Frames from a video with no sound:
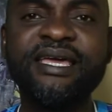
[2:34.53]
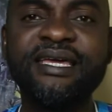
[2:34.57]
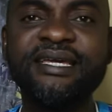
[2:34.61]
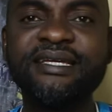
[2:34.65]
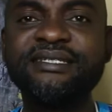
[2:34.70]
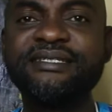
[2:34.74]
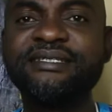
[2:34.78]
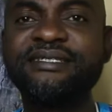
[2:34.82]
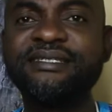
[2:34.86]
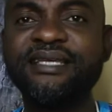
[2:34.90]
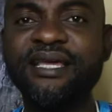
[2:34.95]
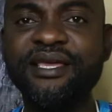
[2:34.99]

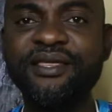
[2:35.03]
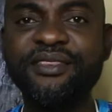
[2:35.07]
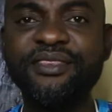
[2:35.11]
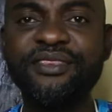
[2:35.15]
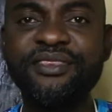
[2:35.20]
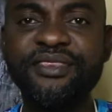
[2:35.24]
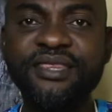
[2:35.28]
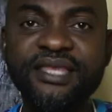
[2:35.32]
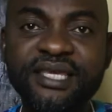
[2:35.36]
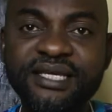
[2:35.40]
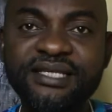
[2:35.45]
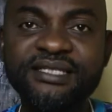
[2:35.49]
Is saying
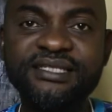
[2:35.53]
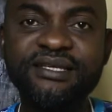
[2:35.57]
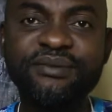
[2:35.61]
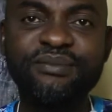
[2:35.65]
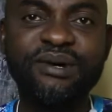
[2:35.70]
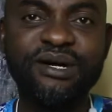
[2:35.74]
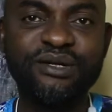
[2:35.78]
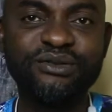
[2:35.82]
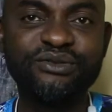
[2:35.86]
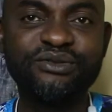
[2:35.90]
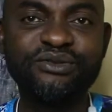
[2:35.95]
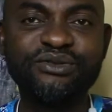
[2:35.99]
things
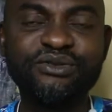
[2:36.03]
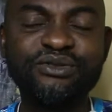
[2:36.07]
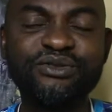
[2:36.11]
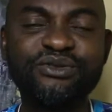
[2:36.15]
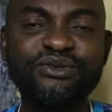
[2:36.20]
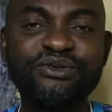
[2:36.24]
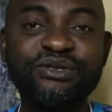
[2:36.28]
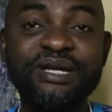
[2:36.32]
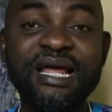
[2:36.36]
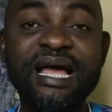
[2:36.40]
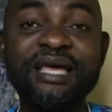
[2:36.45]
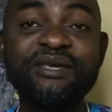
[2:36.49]
about
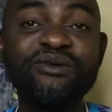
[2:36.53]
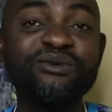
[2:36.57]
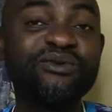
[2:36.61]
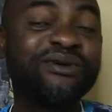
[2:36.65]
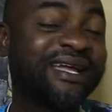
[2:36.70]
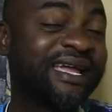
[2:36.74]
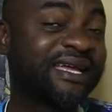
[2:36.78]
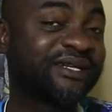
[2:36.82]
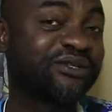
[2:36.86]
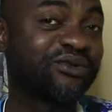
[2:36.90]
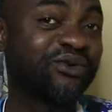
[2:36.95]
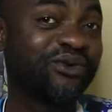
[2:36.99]
you that you
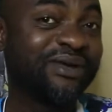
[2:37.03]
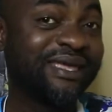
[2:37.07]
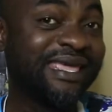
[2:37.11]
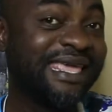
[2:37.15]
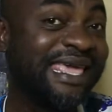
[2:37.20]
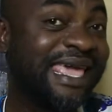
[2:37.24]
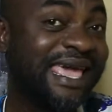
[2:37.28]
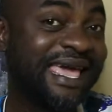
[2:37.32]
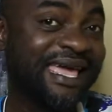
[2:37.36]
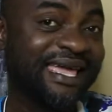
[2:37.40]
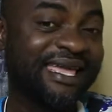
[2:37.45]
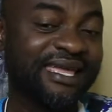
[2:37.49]
get to
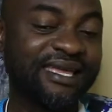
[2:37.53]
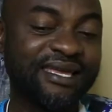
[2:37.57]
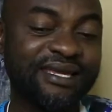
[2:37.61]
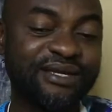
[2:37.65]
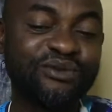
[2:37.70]
hear.